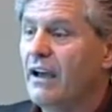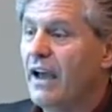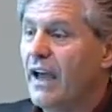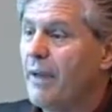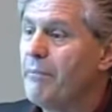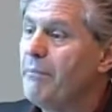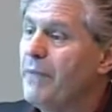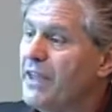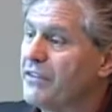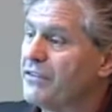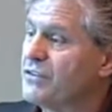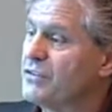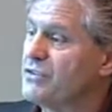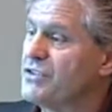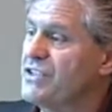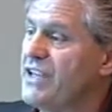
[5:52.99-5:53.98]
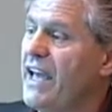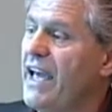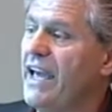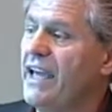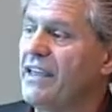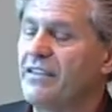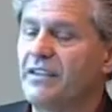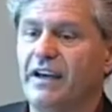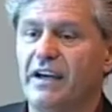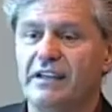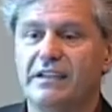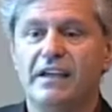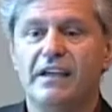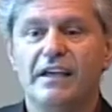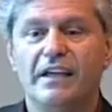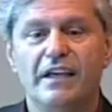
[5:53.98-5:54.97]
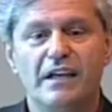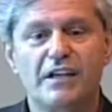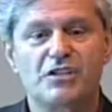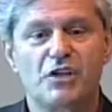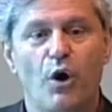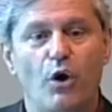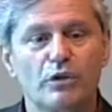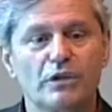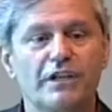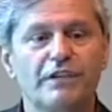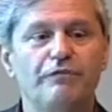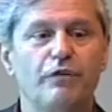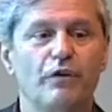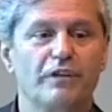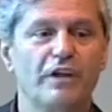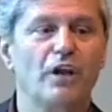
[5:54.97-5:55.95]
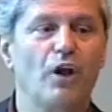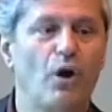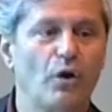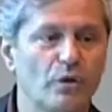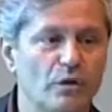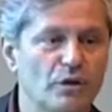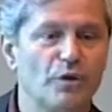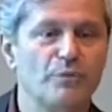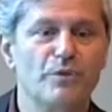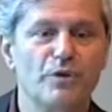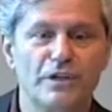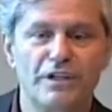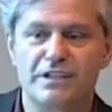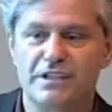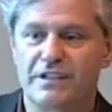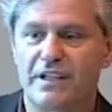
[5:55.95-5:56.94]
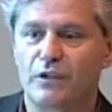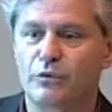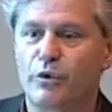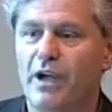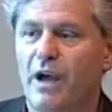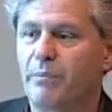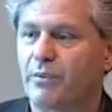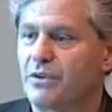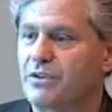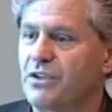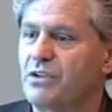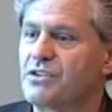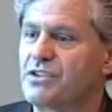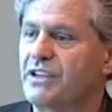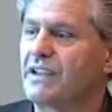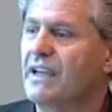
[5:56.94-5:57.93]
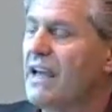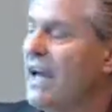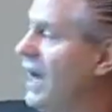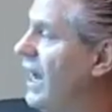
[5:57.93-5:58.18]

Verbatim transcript: a myth to say that it is only for the local community that we are producing